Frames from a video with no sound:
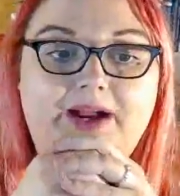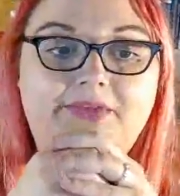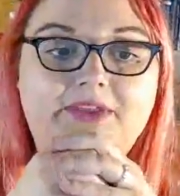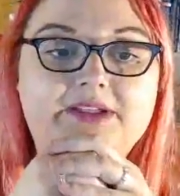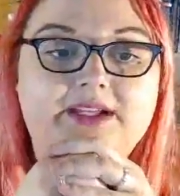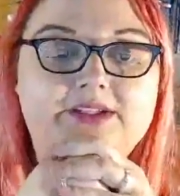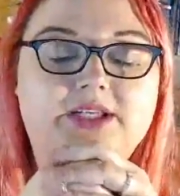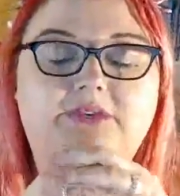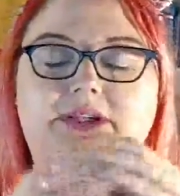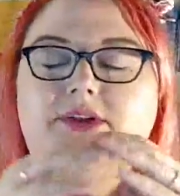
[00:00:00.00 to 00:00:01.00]
And these
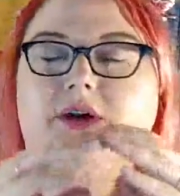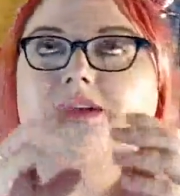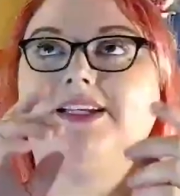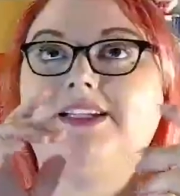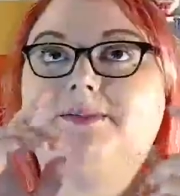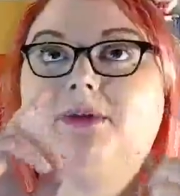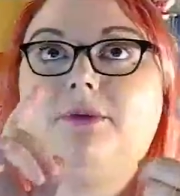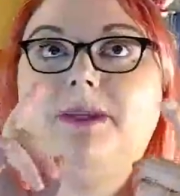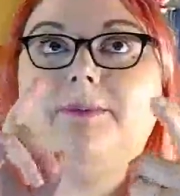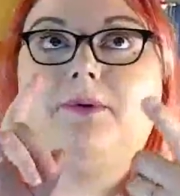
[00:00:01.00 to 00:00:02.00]
activities are accessible for
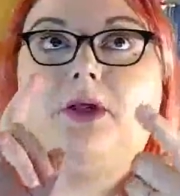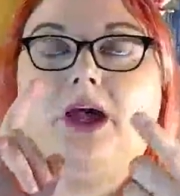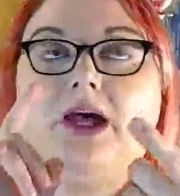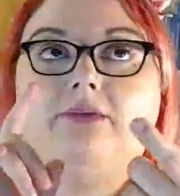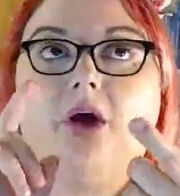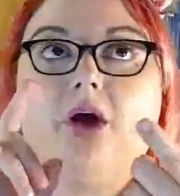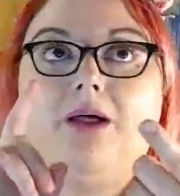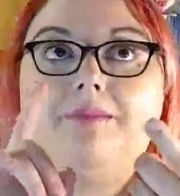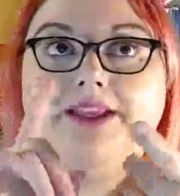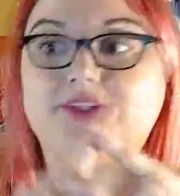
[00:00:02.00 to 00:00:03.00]
people of all
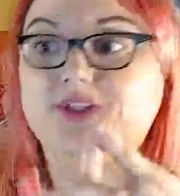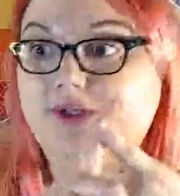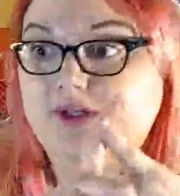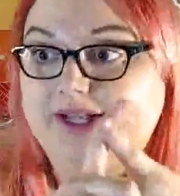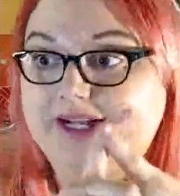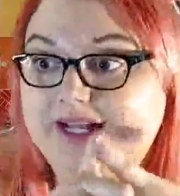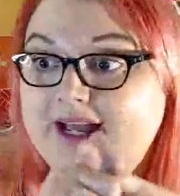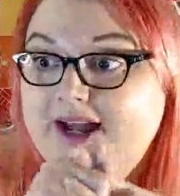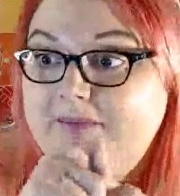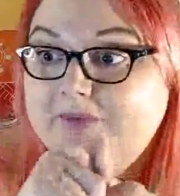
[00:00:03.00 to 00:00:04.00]
mental like
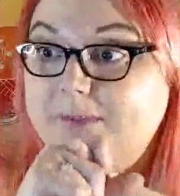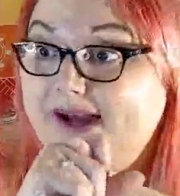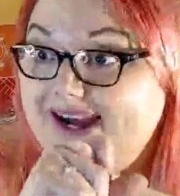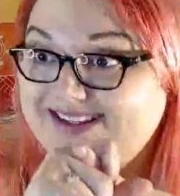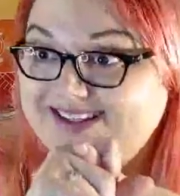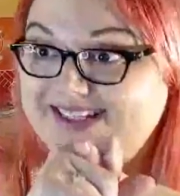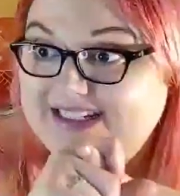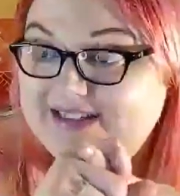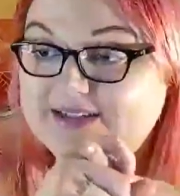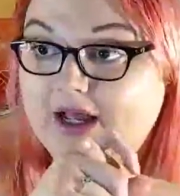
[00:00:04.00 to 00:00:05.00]

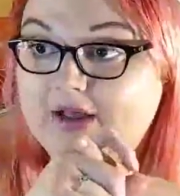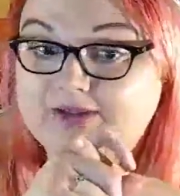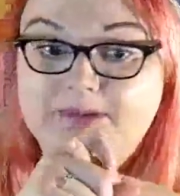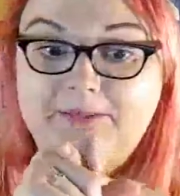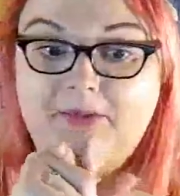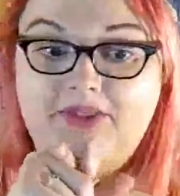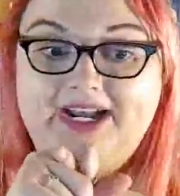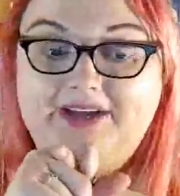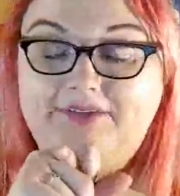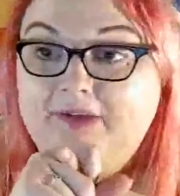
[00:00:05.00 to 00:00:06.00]
capacities, people that
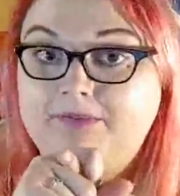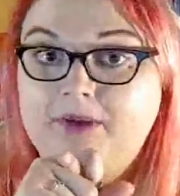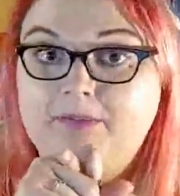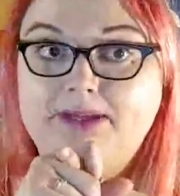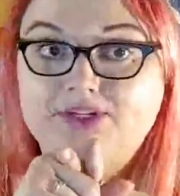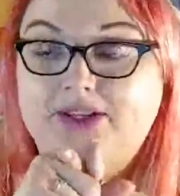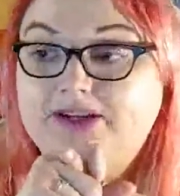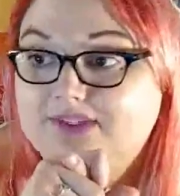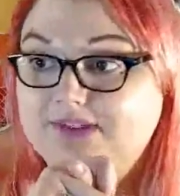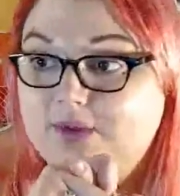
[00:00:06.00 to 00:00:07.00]
have mental
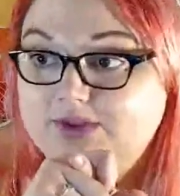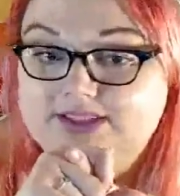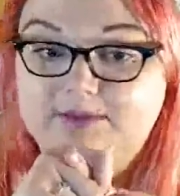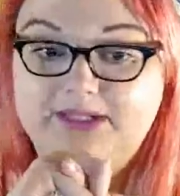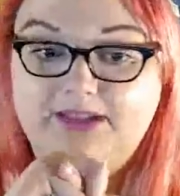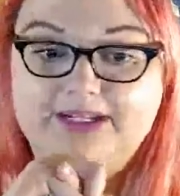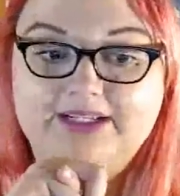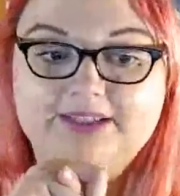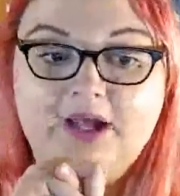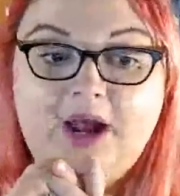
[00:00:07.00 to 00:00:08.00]
and physical
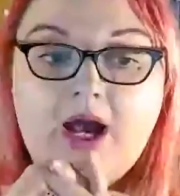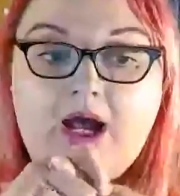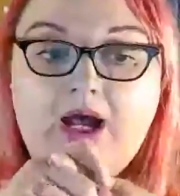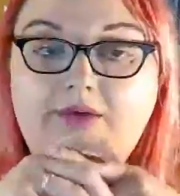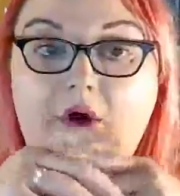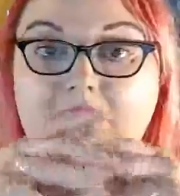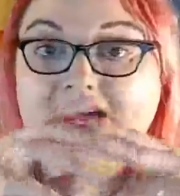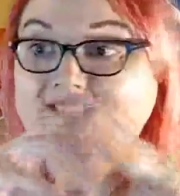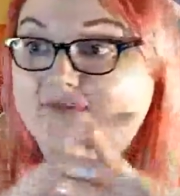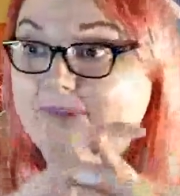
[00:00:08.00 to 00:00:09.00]
disabilities of all
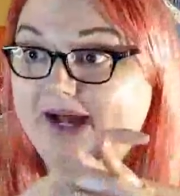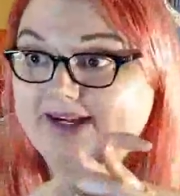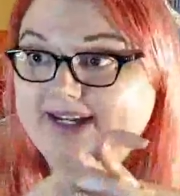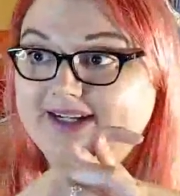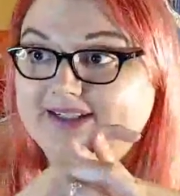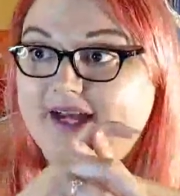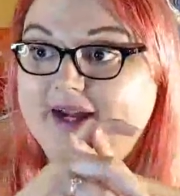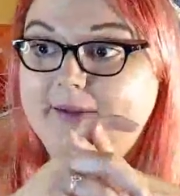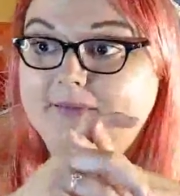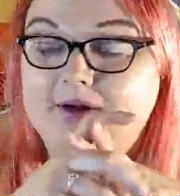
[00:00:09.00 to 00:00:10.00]
kinds of bodies. I
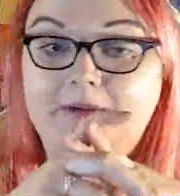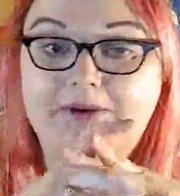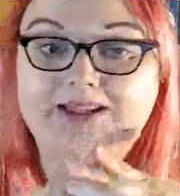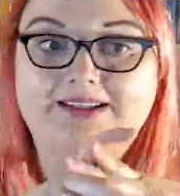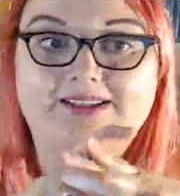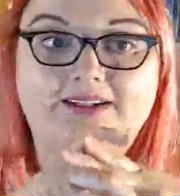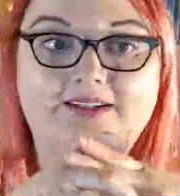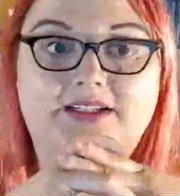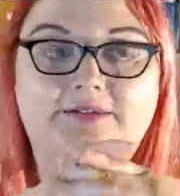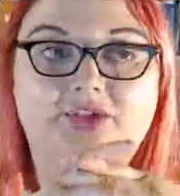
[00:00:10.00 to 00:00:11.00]
am completely
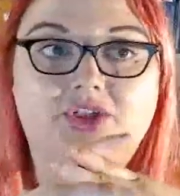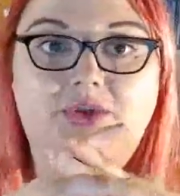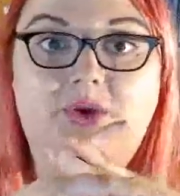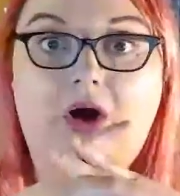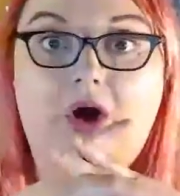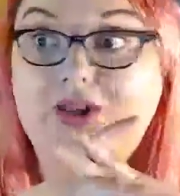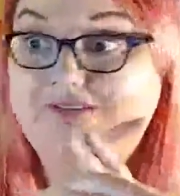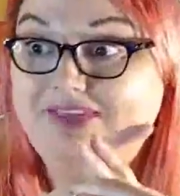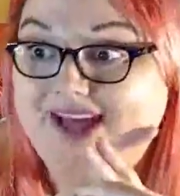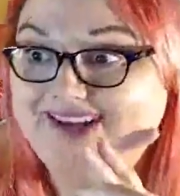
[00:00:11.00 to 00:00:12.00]
sensitive to all
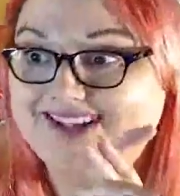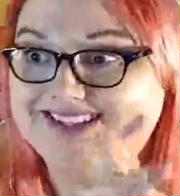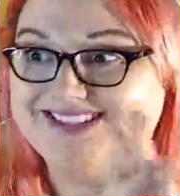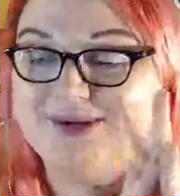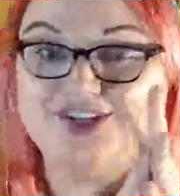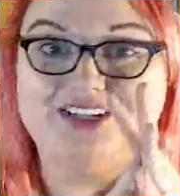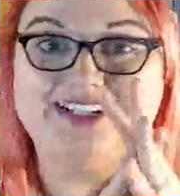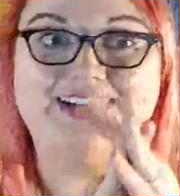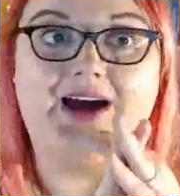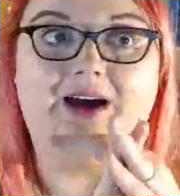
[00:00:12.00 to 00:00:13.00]
of that, especially
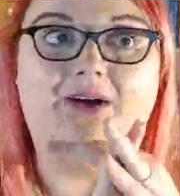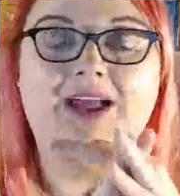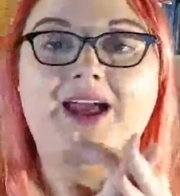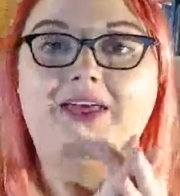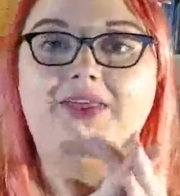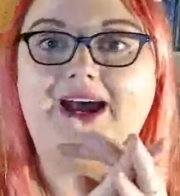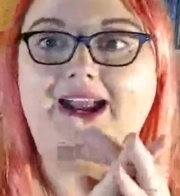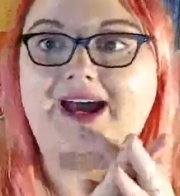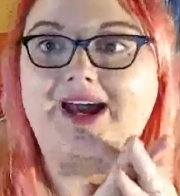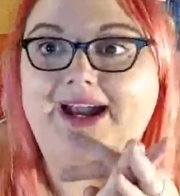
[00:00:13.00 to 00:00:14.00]
now that
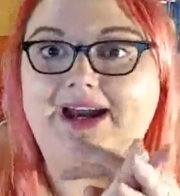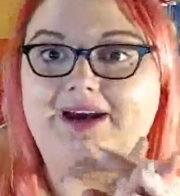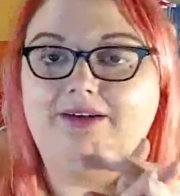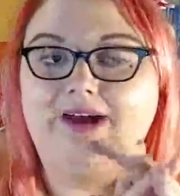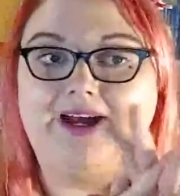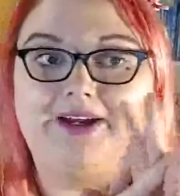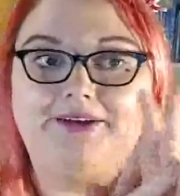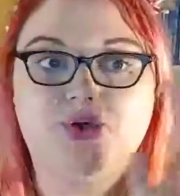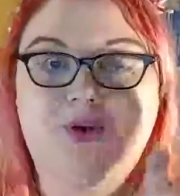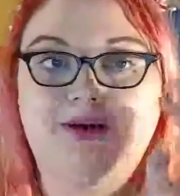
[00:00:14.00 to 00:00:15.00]
I have
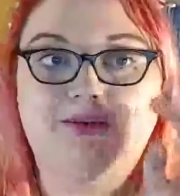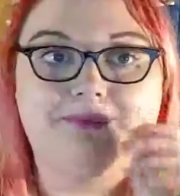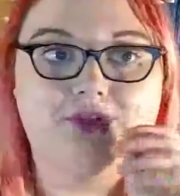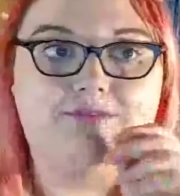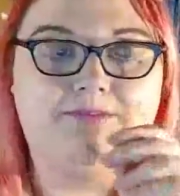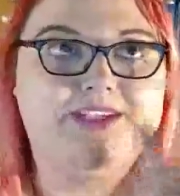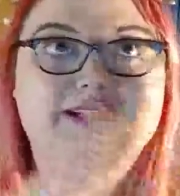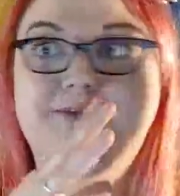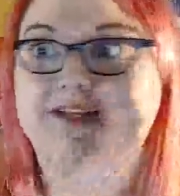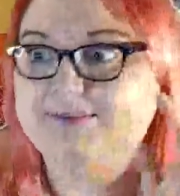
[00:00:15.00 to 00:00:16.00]
had
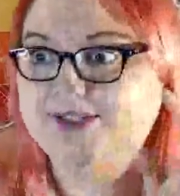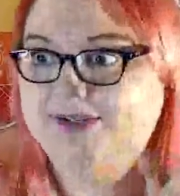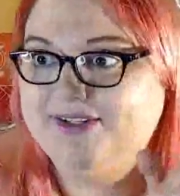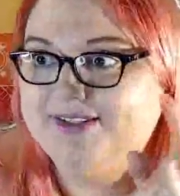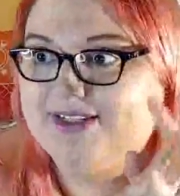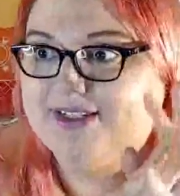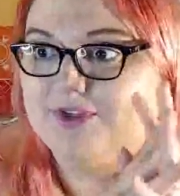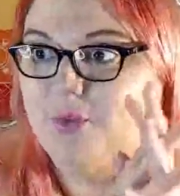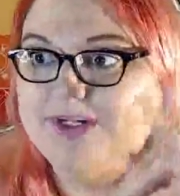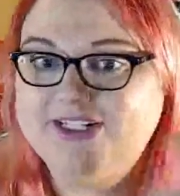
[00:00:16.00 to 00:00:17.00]
6+ mental illnesses for
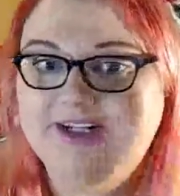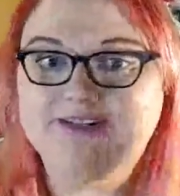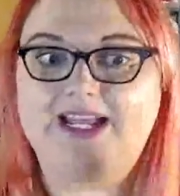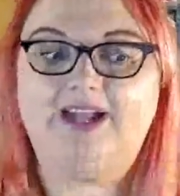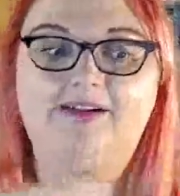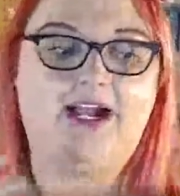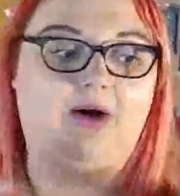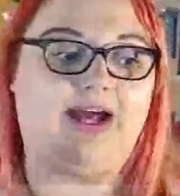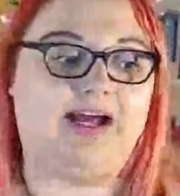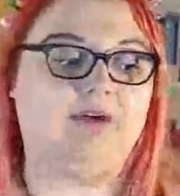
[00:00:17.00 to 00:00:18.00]
20 years and
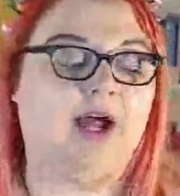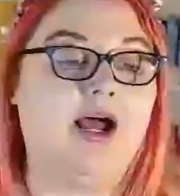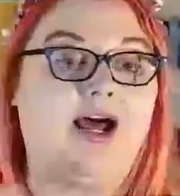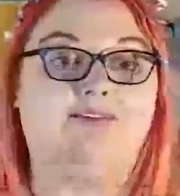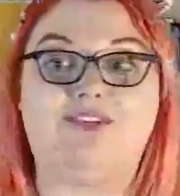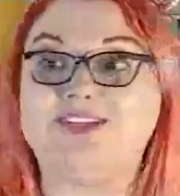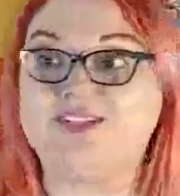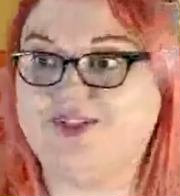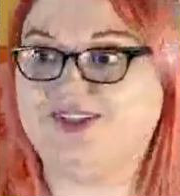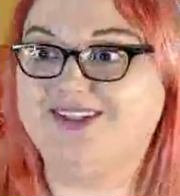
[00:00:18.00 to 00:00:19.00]
now have a
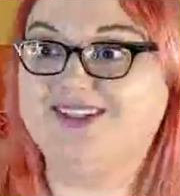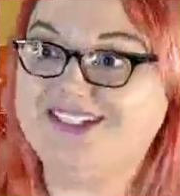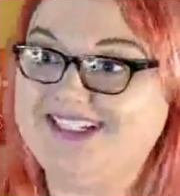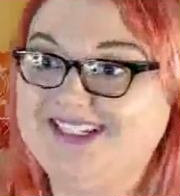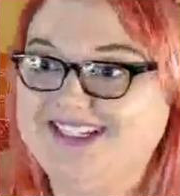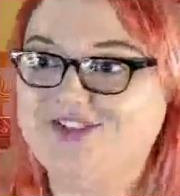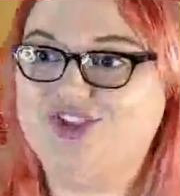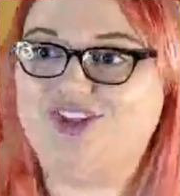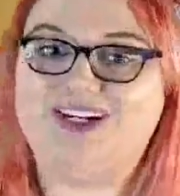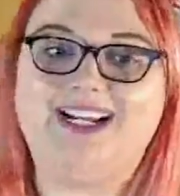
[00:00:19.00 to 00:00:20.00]
physical knee
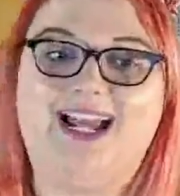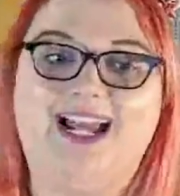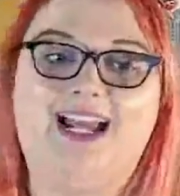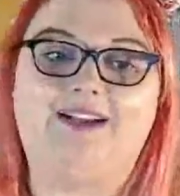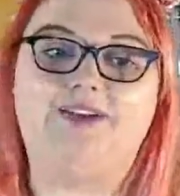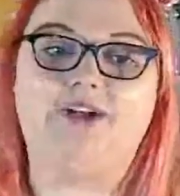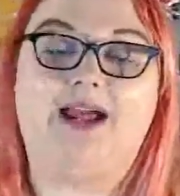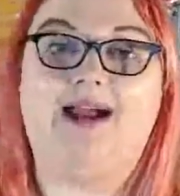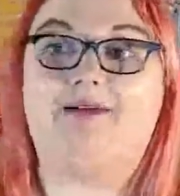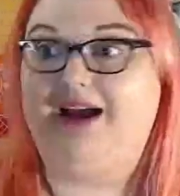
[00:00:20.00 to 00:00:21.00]
injury and
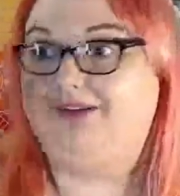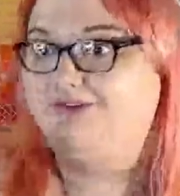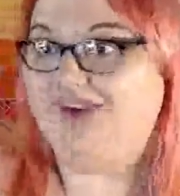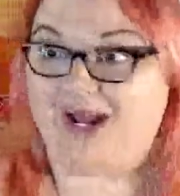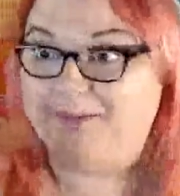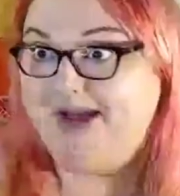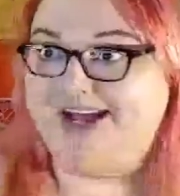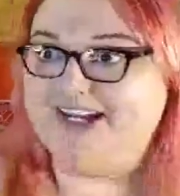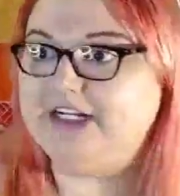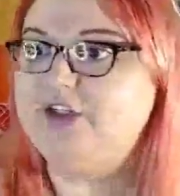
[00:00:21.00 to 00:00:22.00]
have a fat
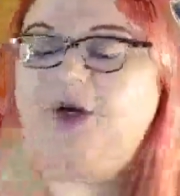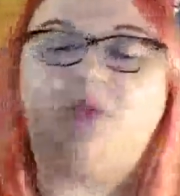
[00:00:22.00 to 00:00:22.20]
body.